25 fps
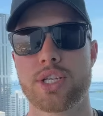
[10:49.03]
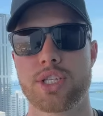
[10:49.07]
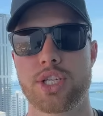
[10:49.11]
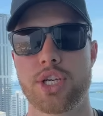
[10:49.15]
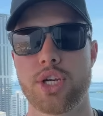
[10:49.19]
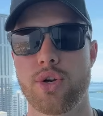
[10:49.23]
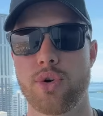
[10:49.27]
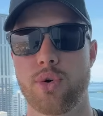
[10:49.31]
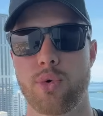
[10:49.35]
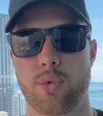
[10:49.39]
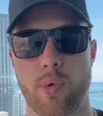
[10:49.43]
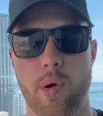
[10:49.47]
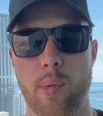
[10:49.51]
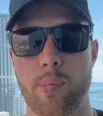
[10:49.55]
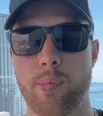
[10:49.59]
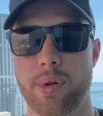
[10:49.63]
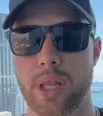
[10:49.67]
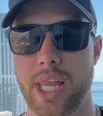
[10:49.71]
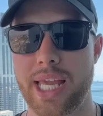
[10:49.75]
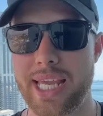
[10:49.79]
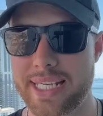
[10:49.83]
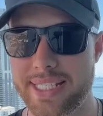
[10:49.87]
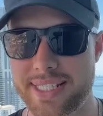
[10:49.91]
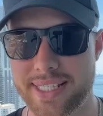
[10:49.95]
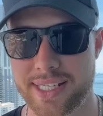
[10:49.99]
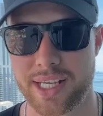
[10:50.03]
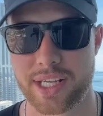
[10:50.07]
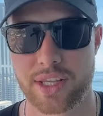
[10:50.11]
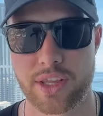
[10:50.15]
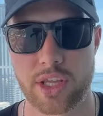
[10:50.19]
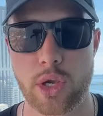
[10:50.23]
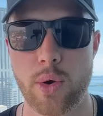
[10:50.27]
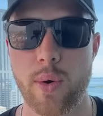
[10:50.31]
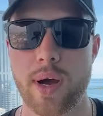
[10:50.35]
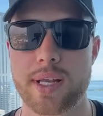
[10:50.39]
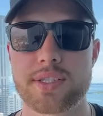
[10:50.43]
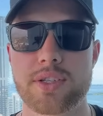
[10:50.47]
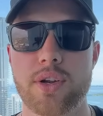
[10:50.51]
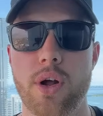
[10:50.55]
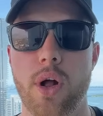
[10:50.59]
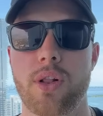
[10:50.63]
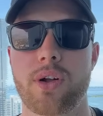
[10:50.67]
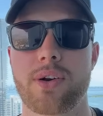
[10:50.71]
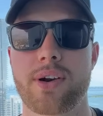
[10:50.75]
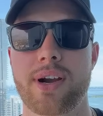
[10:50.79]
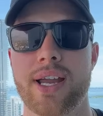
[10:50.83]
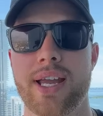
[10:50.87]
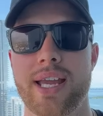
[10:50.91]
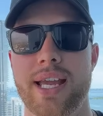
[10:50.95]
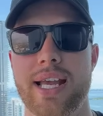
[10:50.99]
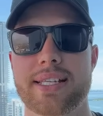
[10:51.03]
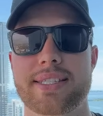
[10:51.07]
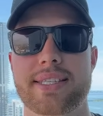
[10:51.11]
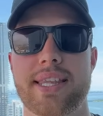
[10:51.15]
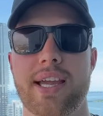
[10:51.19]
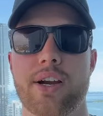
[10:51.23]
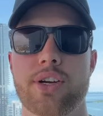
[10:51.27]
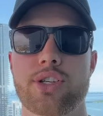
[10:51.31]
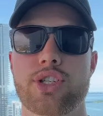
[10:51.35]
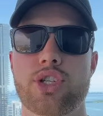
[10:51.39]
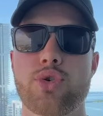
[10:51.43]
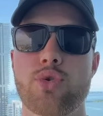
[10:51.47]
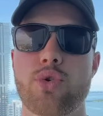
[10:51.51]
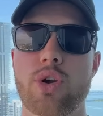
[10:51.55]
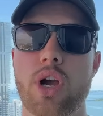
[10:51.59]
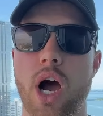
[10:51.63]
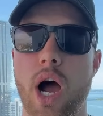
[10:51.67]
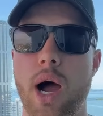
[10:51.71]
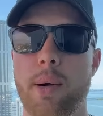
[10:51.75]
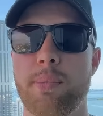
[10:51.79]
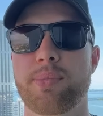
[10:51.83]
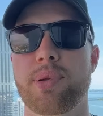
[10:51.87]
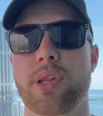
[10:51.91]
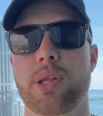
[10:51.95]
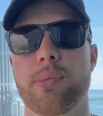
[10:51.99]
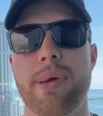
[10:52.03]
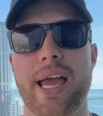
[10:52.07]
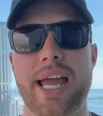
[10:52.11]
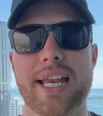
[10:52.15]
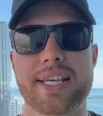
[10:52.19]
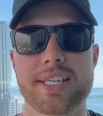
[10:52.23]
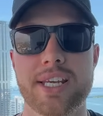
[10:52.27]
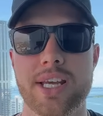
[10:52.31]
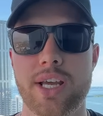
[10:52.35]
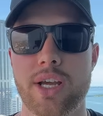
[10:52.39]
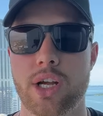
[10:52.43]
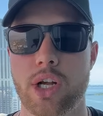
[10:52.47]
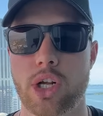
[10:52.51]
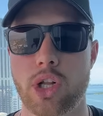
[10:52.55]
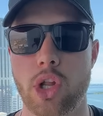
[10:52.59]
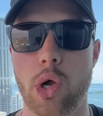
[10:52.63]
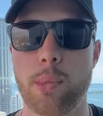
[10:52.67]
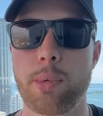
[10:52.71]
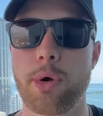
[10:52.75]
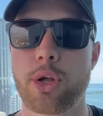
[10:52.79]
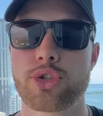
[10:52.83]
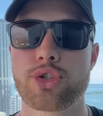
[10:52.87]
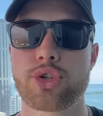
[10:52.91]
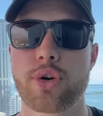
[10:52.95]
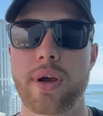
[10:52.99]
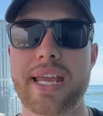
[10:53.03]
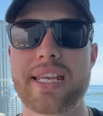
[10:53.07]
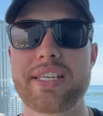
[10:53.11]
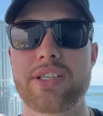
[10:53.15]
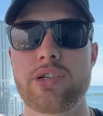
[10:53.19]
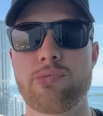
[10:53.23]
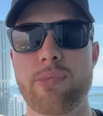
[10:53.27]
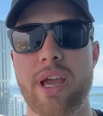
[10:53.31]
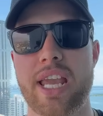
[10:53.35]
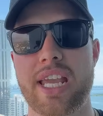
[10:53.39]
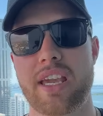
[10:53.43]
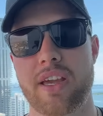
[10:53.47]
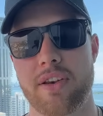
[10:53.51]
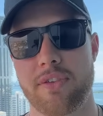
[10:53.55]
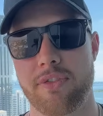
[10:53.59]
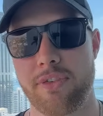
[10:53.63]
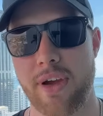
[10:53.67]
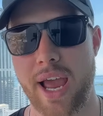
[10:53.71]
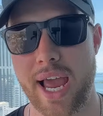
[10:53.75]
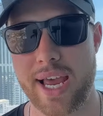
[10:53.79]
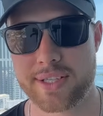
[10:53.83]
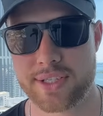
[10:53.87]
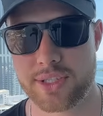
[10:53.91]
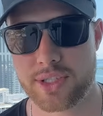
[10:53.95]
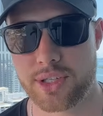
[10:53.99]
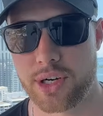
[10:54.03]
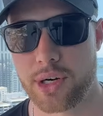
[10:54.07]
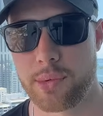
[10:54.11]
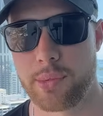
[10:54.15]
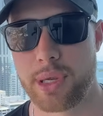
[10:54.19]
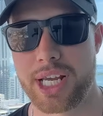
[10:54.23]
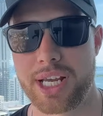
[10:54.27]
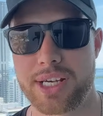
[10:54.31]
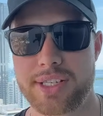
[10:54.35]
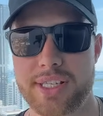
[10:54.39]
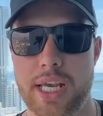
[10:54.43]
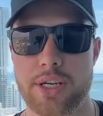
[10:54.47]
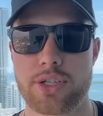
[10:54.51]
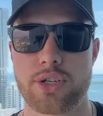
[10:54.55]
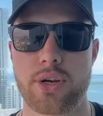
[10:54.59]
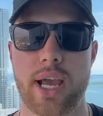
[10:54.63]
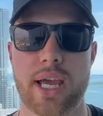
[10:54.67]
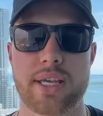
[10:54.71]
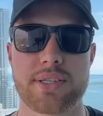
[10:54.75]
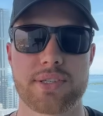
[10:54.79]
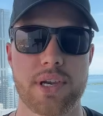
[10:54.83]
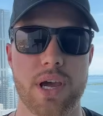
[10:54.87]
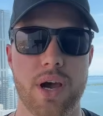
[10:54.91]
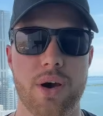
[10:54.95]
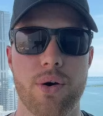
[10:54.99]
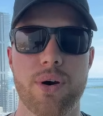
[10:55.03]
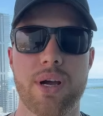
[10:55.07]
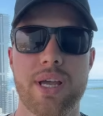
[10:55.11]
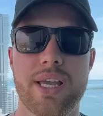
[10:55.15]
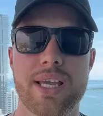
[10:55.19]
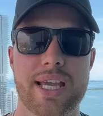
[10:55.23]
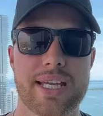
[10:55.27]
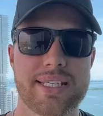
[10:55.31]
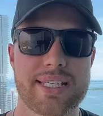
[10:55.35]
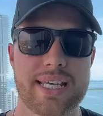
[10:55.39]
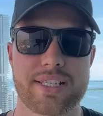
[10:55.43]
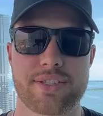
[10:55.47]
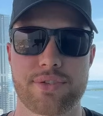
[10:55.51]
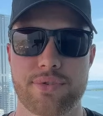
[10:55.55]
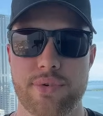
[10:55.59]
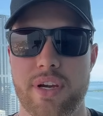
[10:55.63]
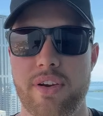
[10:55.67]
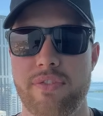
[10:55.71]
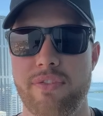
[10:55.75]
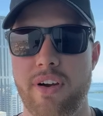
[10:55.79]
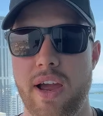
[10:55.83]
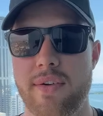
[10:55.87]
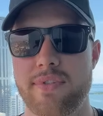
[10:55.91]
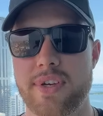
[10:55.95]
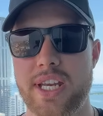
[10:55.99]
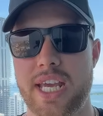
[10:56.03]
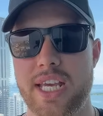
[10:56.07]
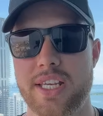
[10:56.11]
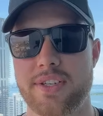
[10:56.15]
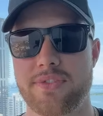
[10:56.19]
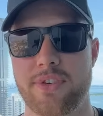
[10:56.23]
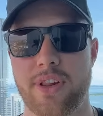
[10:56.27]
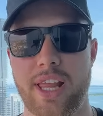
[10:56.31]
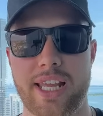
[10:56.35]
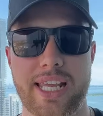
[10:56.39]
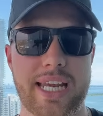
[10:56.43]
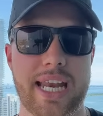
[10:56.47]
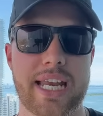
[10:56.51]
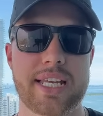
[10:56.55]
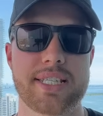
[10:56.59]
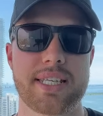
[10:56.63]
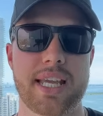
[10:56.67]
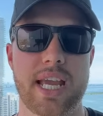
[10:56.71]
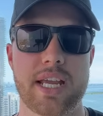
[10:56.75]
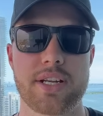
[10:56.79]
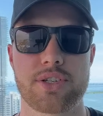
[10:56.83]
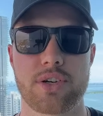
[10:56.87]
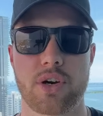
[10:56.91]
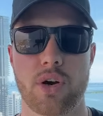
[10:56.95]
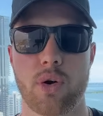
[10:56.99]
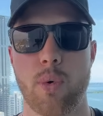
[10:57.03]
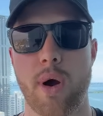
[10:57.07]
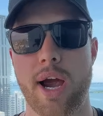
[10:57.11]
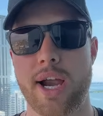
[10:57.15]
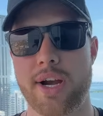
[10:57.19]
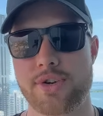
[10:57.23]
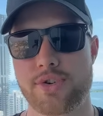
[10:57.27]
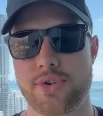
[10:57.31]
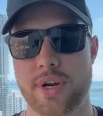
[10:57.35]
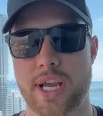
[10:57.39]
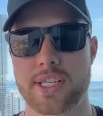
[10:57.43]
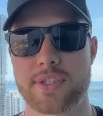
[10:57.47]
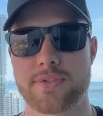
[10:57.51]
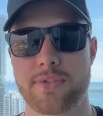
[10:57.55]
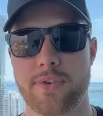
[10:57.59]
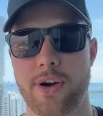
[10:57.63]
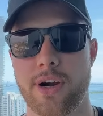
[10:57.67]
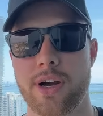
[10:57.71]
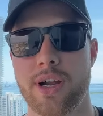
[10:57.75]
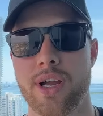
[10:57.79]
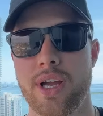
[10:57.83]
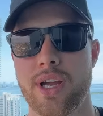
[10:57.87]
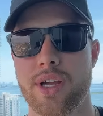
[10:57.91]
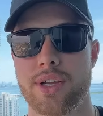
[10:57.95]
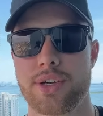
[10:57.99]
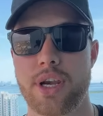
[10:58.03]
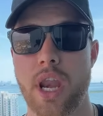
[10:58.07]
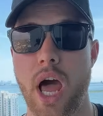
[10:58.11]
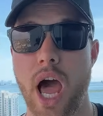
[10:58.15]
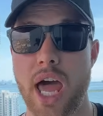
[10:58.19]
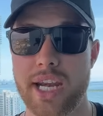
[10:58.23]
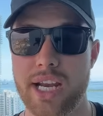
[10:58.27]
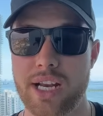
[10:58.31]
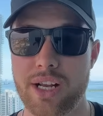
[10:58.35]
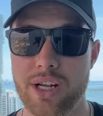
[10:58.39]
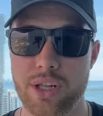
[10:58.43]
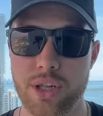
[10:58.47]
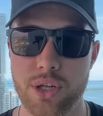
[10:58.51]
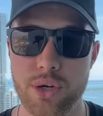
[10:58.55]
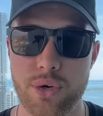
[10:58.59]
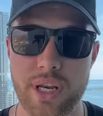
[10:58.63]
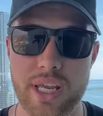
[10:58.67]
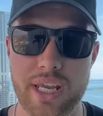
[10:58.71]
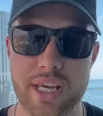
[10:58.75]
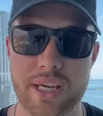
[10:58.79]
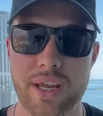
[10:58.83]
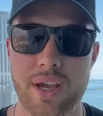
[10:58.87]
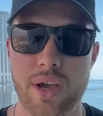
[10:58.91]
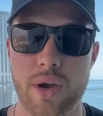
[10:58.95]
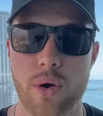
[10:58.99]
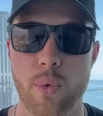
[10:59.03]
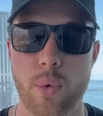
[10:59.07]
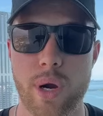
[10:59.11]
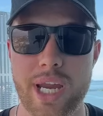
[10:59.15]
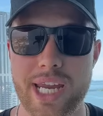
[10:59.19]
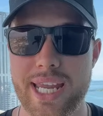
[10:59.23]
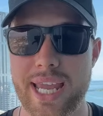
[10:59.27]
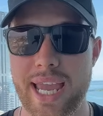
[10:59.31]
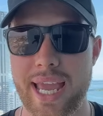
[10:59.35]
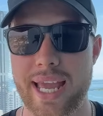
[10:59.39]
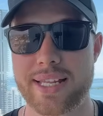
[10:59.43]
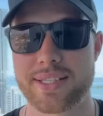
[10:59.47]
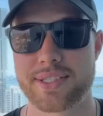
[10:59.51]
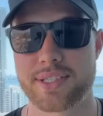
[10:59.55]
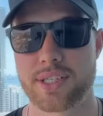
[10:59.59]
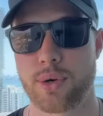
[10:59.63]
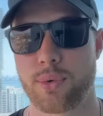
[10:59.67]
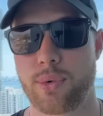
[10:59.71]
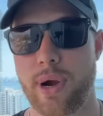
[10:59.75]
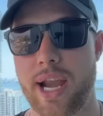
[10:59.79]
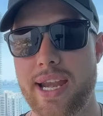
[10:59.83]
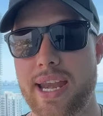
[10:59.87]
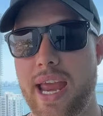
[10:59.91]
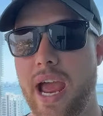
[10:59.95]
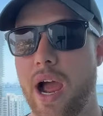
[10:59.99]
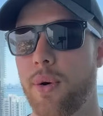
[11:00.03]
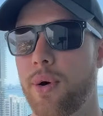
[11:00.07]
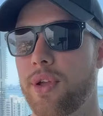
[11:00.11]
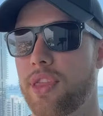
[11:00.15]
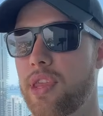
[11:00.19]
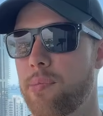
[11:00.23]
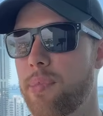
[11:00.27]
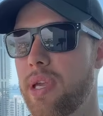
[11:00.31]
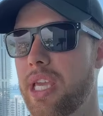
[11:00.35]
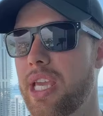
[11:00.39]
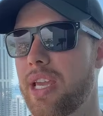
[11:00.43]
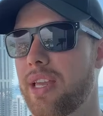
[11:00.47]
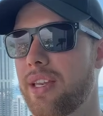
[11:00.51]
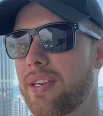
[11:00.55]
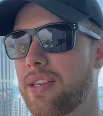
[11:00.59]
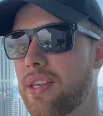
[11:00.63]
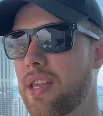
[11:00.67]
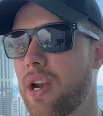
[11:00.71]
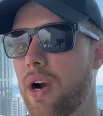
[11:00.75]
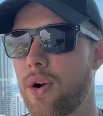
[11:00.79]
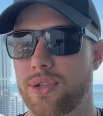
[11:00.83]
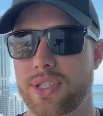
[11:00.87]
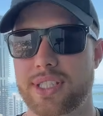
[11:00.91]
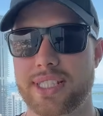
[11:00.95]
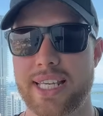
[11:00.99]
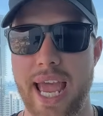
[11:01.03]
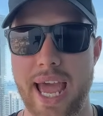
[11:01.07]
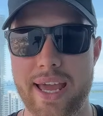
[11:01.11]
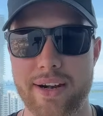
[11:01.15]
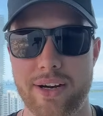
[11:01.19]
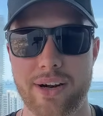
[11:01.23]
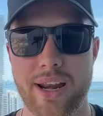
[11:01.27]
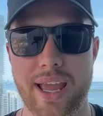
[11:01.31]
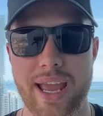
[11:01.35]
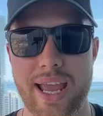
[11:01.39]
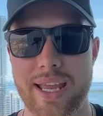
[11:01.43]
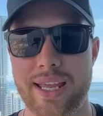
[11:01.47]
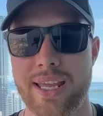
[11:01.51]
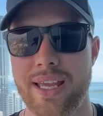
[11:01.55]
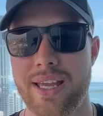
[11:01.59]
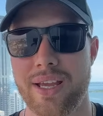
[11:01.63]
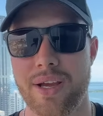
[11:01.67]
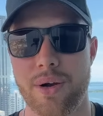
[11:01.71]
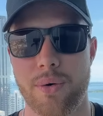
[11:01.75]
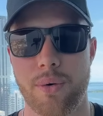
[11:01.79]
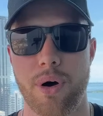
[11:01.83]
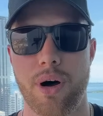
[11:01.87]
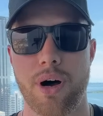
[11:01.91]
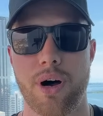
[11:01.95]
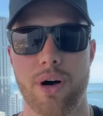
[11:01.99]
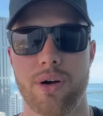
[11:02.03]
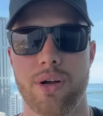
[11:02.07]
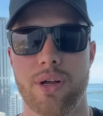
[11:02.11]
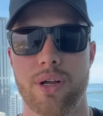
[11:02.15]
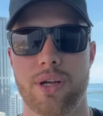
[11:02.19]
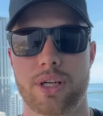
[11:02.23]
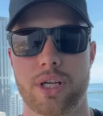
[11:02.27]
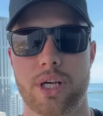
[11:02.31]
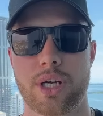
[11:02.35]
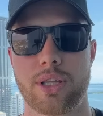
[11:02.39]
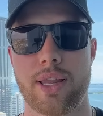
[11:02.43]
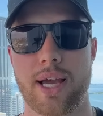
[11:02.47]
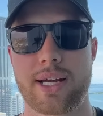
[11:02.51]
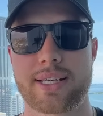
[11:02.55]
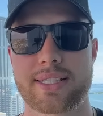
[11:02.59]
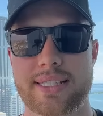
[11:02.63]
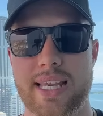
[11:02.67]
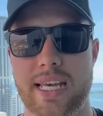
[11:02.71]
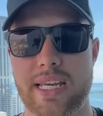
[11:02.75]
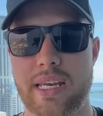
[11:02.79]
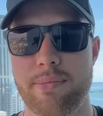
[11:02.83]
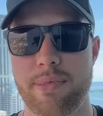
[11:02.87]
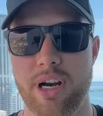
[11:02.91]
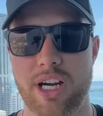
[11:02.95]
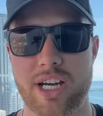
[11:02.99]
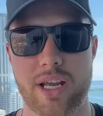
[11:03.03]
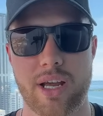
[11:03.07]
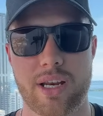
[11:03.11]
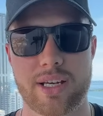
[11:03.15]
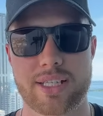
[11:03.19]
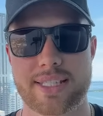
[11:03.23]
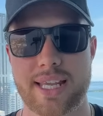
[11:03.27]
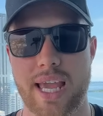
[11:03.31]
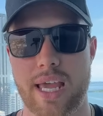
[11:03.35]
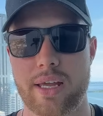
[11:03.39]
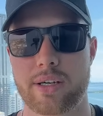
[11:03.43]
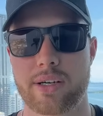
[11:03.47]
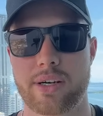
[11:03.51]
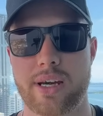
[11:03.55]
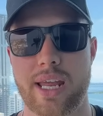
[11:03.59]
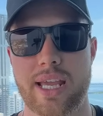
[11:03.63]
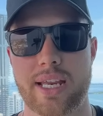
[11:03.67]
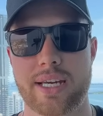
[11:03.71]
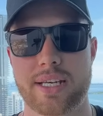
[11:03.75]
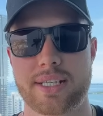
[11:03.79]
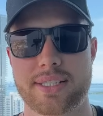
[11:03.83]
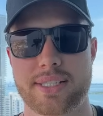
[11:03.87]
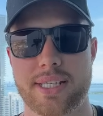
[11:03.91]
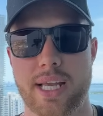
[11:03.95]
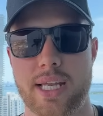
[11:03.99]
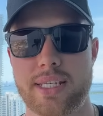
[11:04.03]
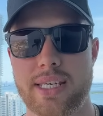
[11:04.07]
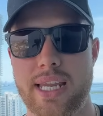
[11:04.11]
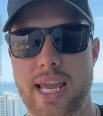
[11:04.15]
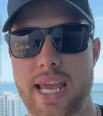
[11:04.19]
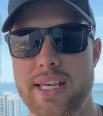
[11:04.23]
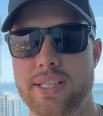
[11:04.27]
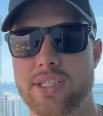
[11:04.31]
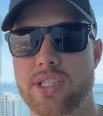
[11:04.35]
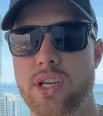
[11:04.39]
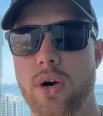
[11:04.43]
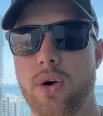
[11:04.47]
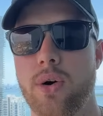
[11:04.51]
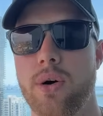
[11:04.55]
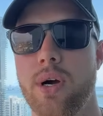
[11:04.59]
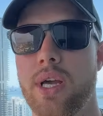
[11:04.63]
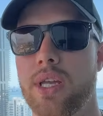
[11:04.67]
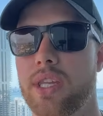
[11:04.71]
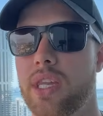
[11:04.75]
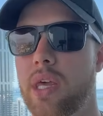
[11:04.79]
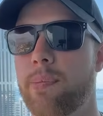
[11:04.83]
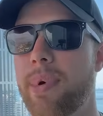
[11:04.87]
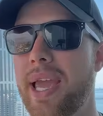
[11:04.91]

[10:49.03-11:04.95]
to replace the US dollar. It's there to complement global trade, to make it faster, because as you guys know, it takes 3 to 5 days for like an ACH or a wire transfer, not including weekends. So right now, with it being, you know, Saturday, well, good luck sending money on a Saturday and a Sunday. So the